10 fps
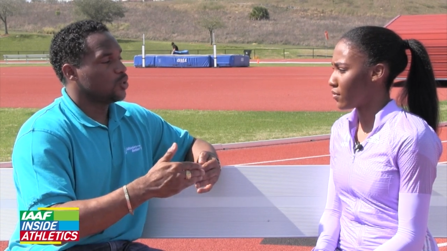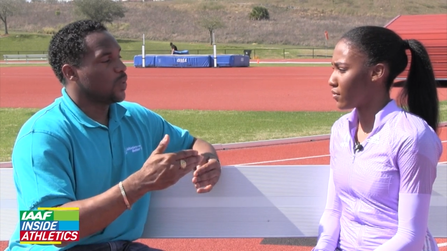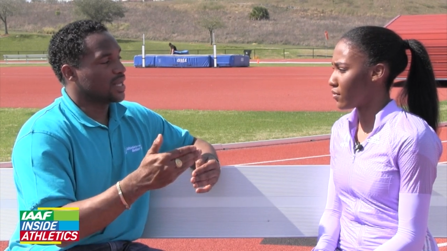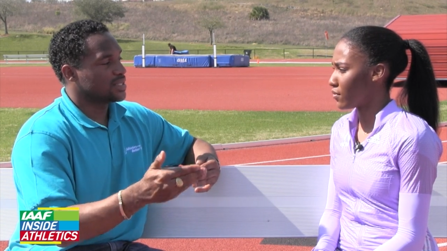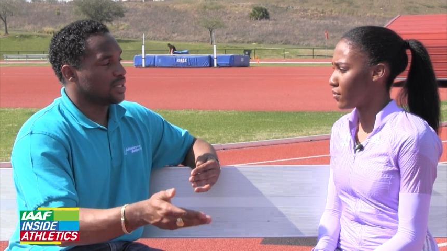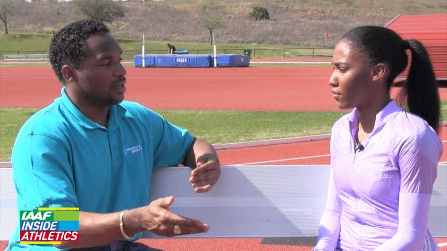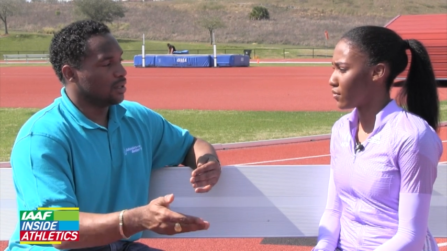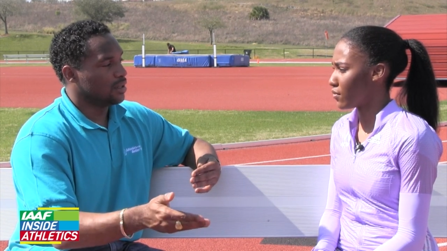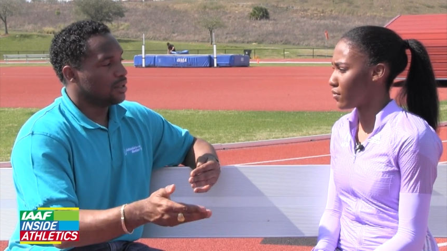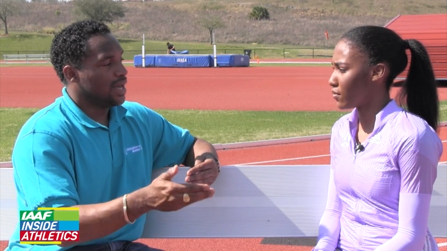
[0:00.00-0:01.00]
Speaker 1: to
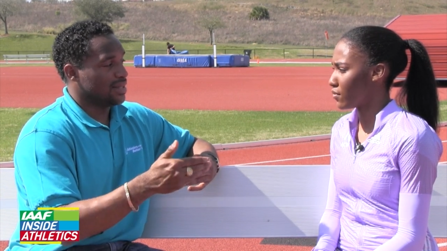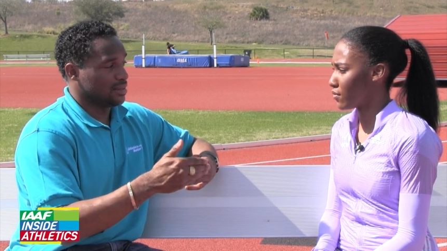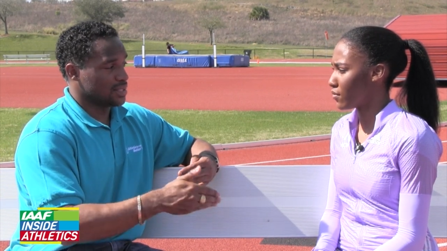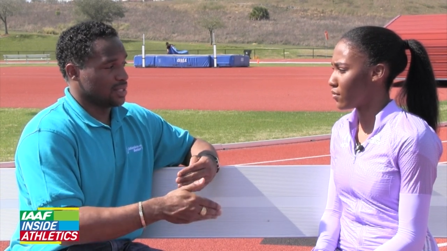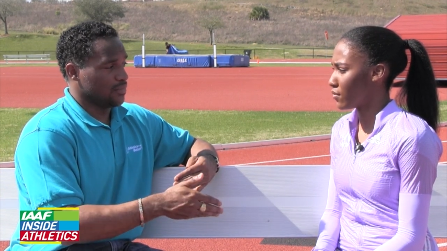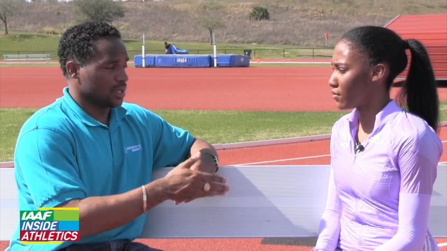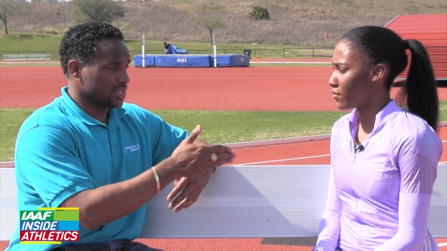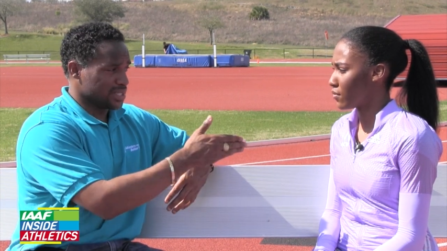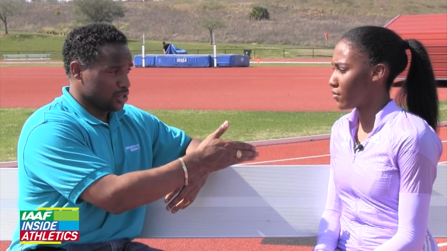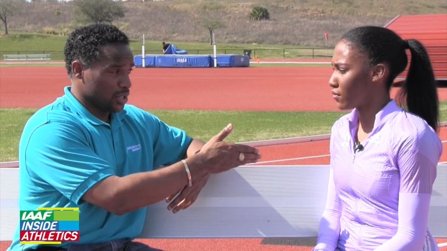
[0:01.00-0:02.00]
excel at this level.
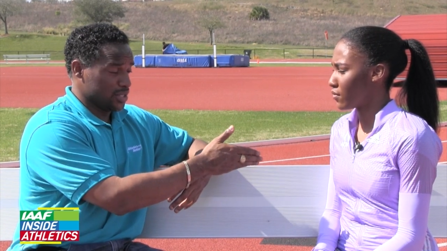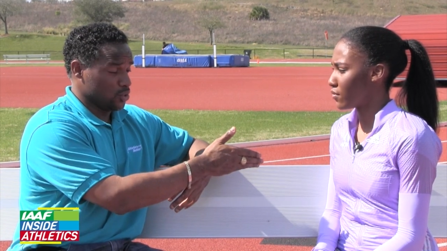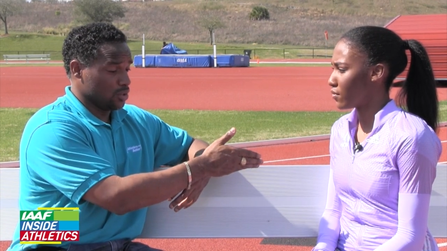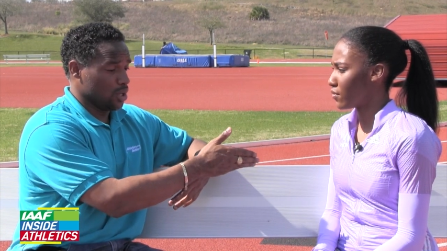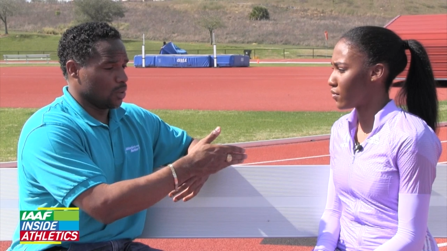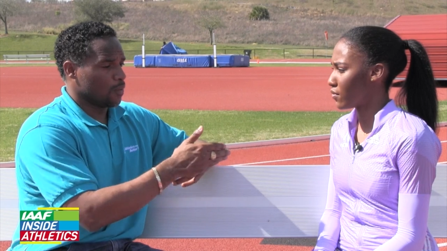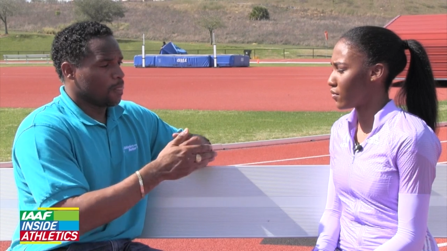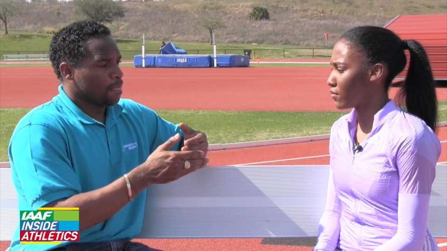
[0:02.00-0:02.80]
Because as, as you know,